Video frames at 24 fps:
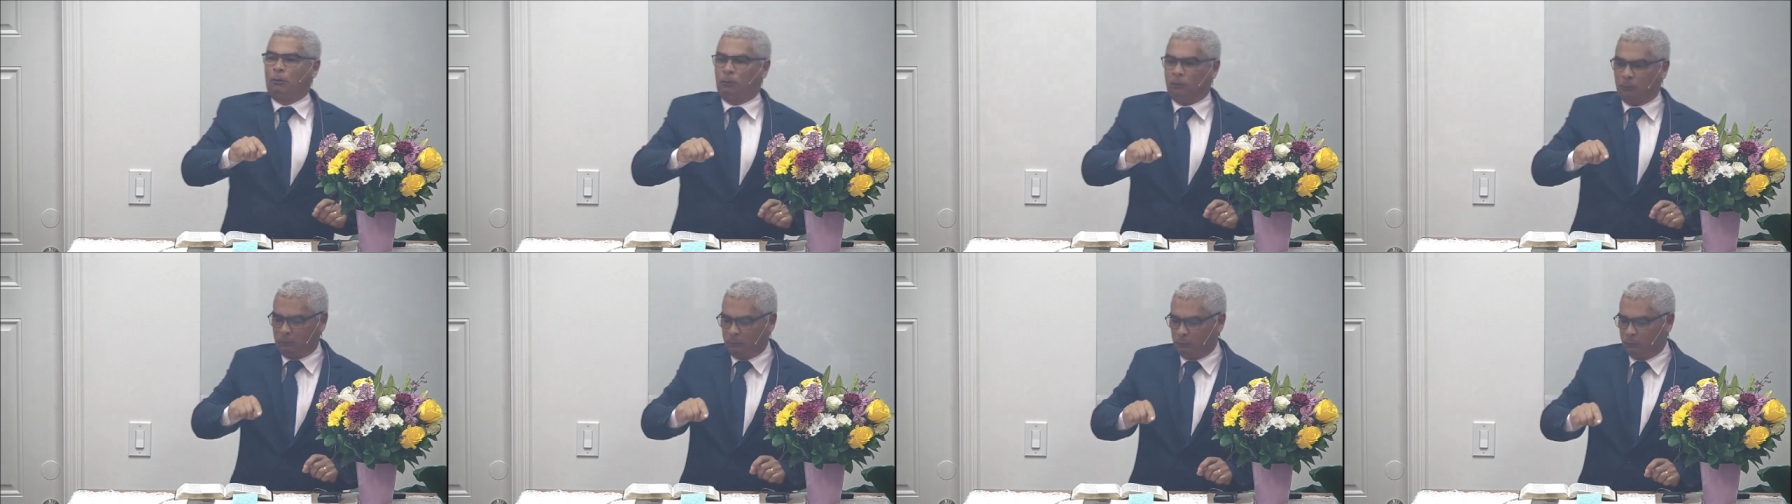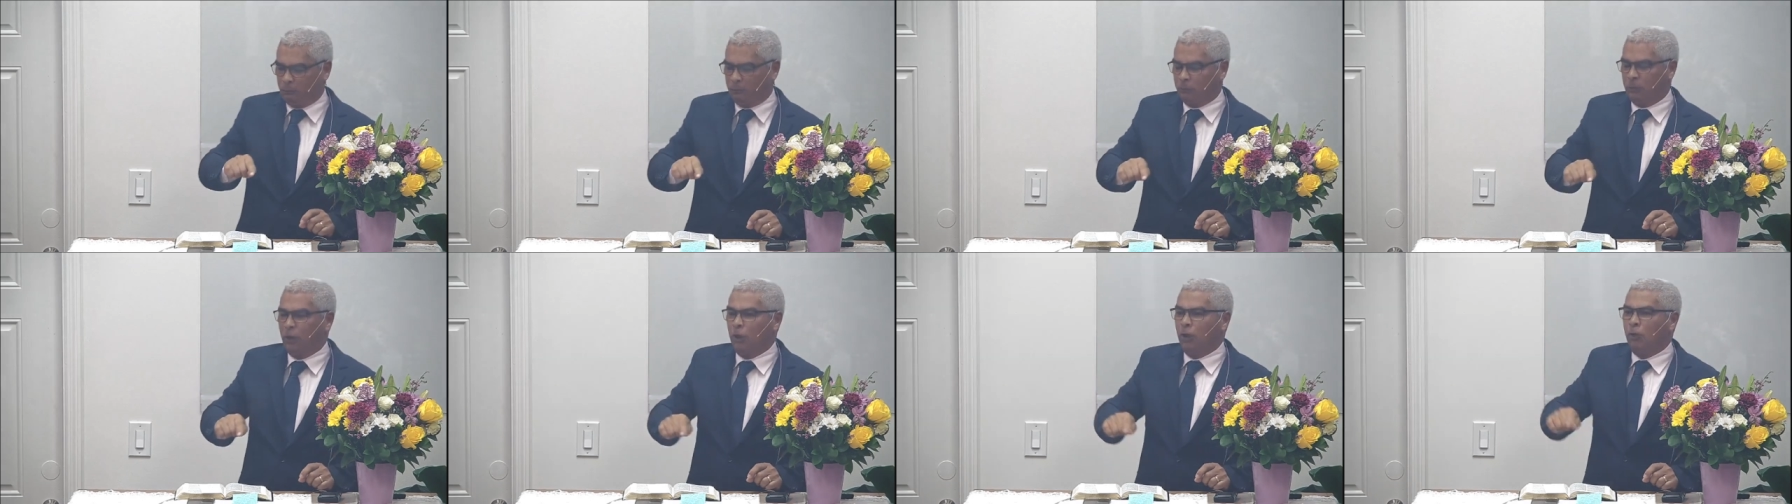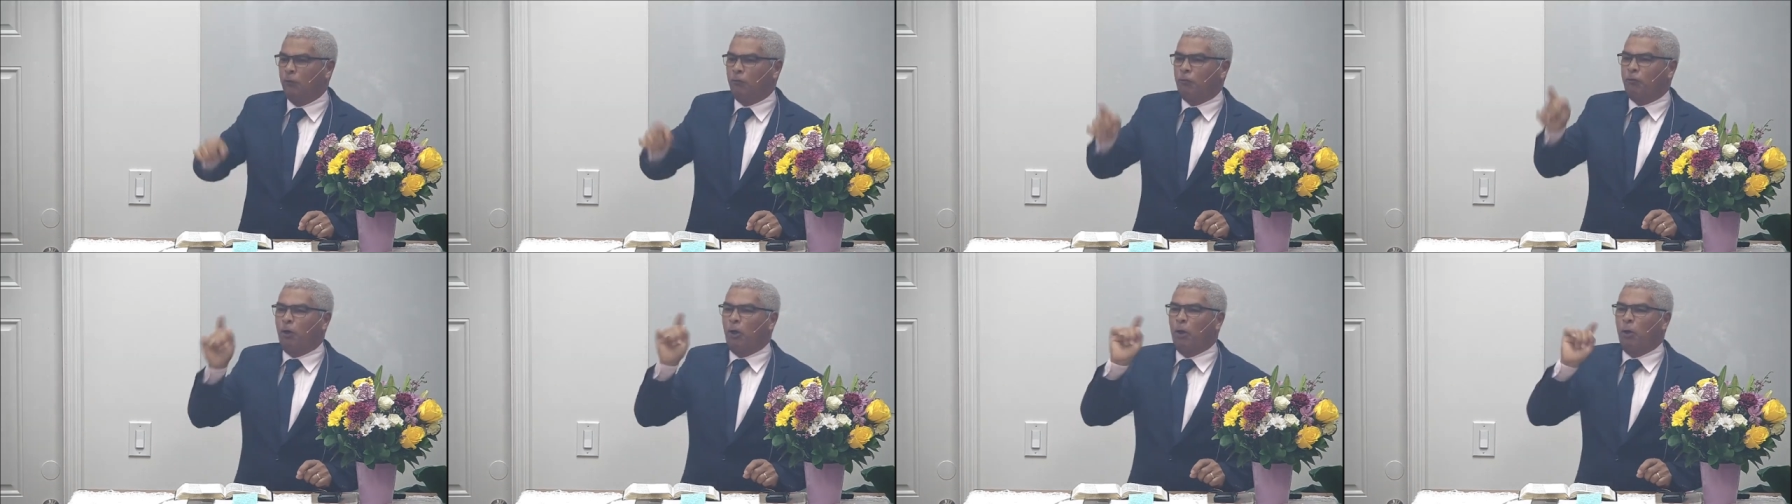Because the
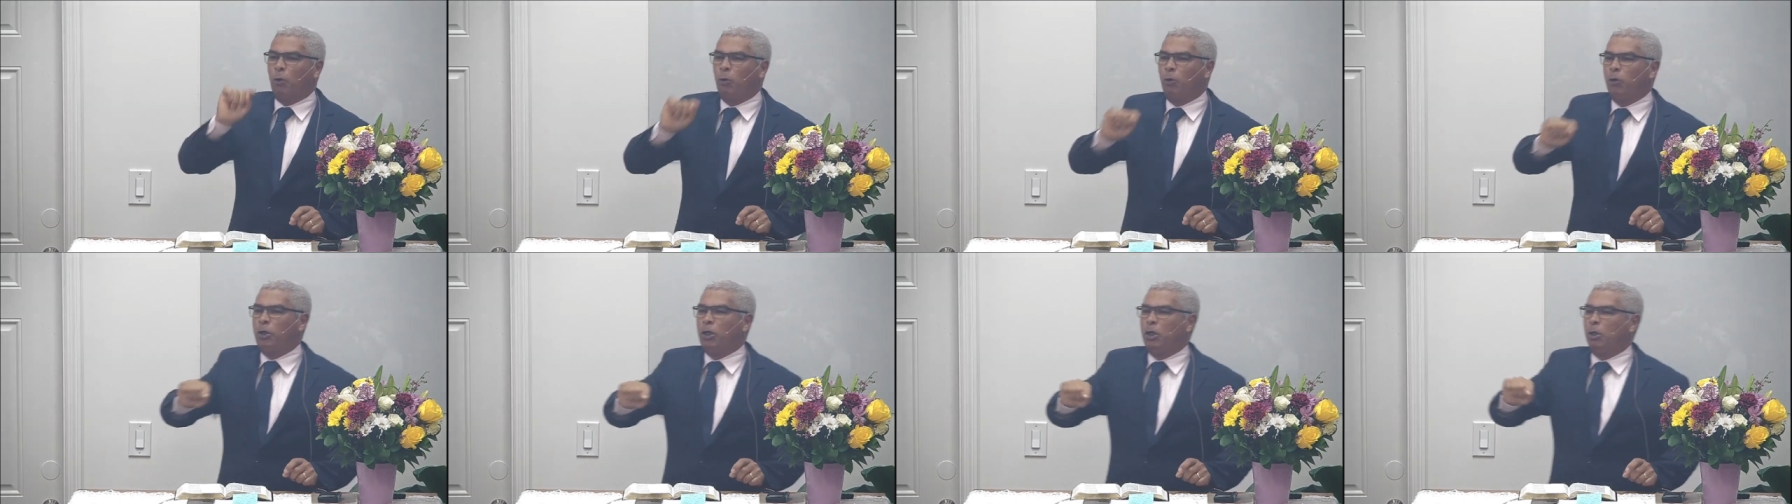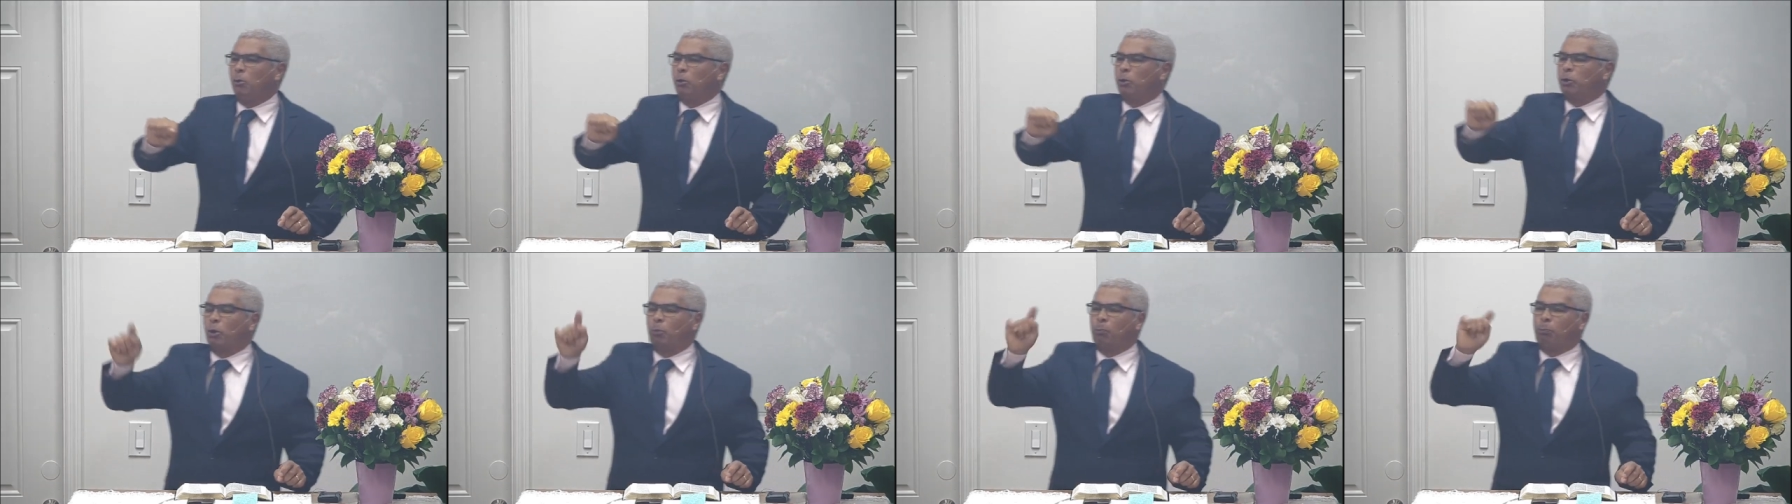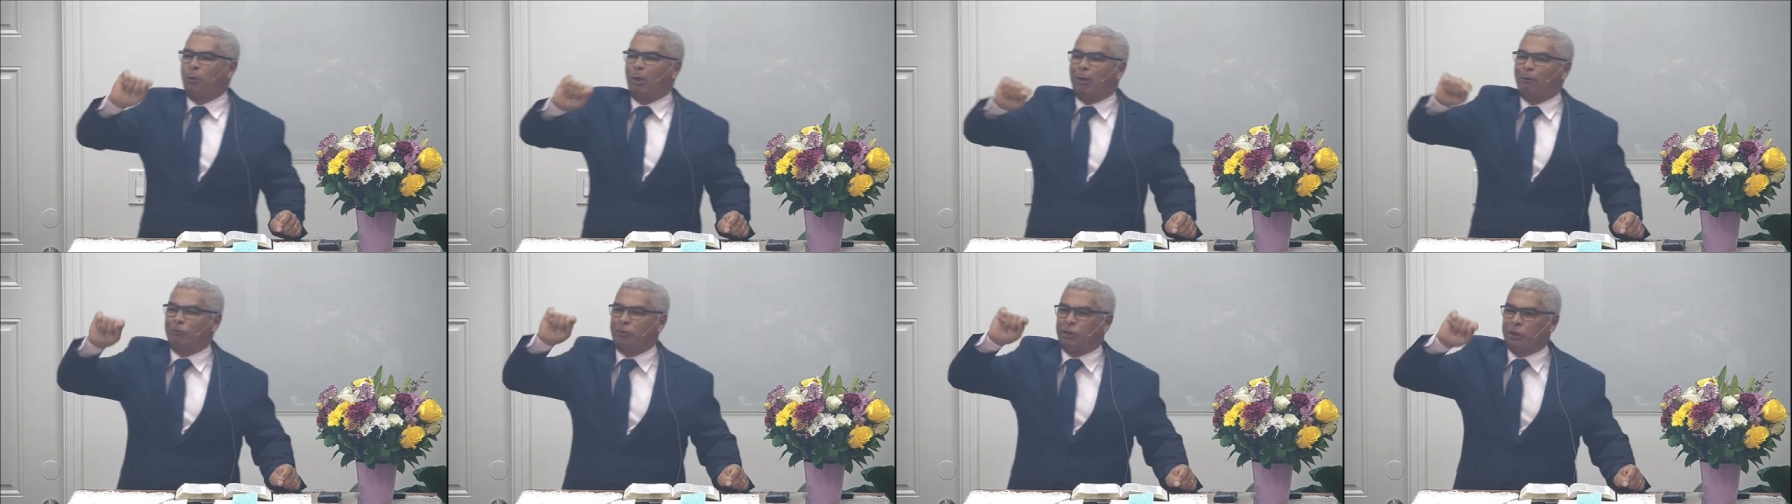Jordan River was a